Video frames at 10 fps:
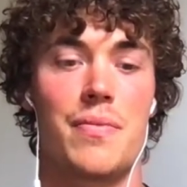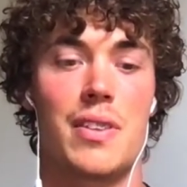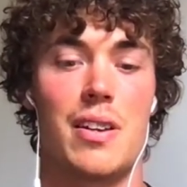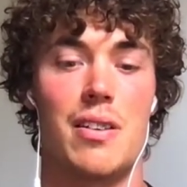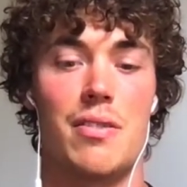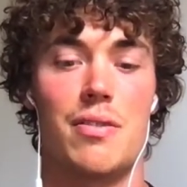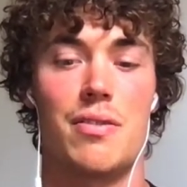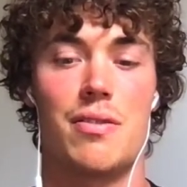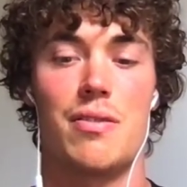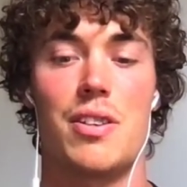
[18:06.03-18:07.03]
of
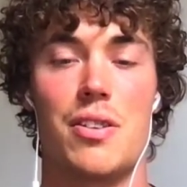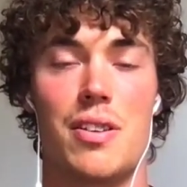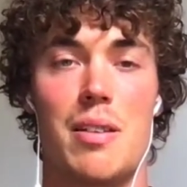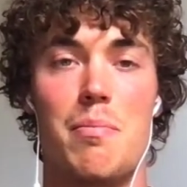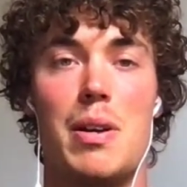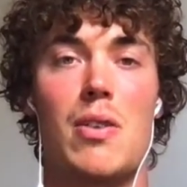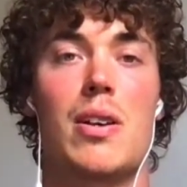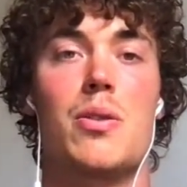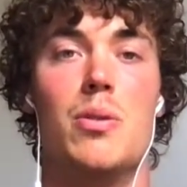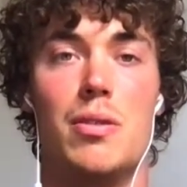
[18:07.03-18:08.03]

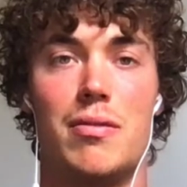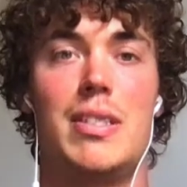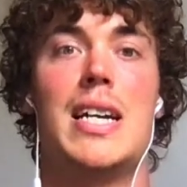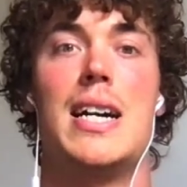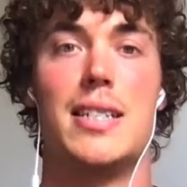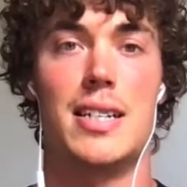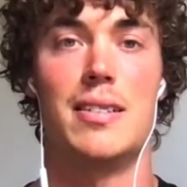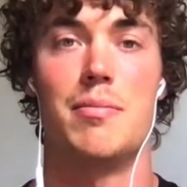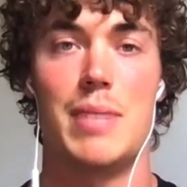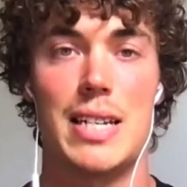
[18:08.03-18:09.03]
empirical
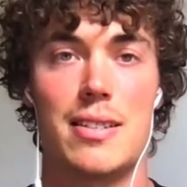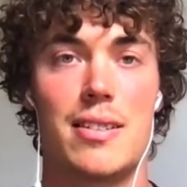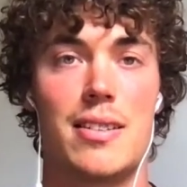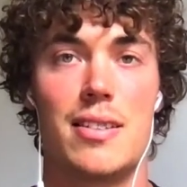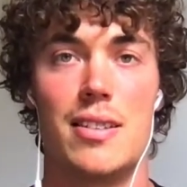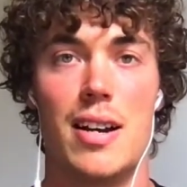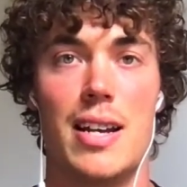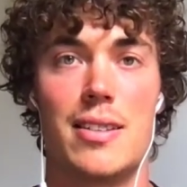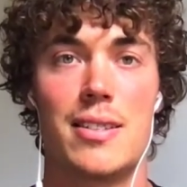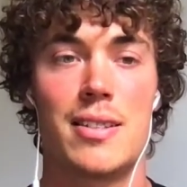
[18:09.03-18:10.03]
data-based
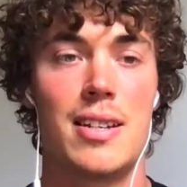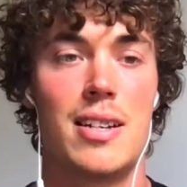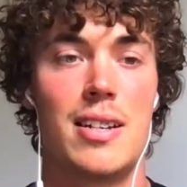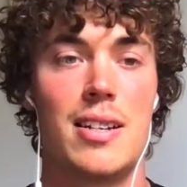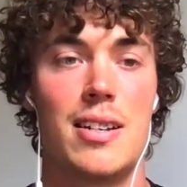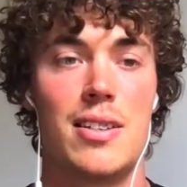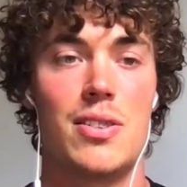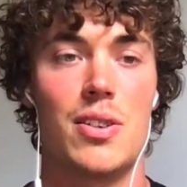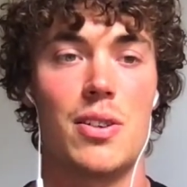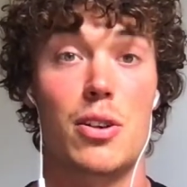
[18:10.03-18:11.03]
science.
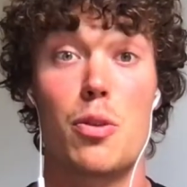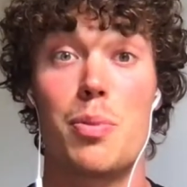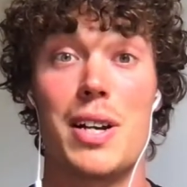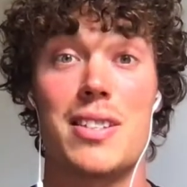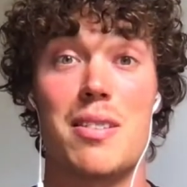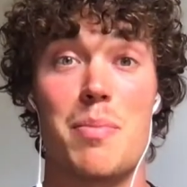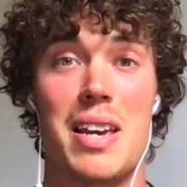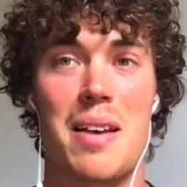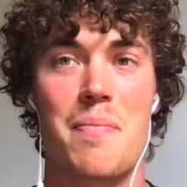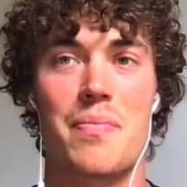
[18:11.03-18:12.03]
So a good place to
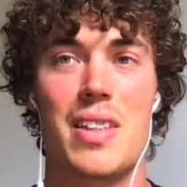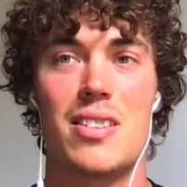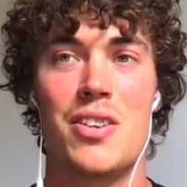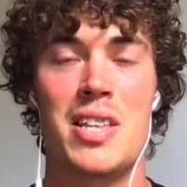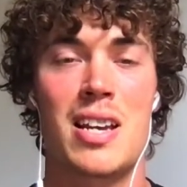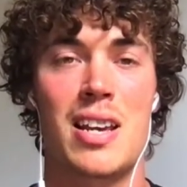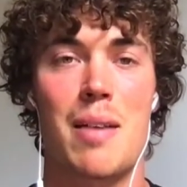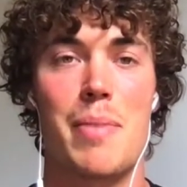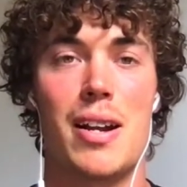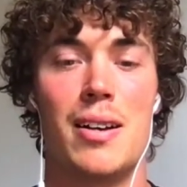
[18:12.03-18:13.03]
be. It's only going to get
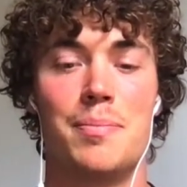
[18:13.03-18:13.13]
better.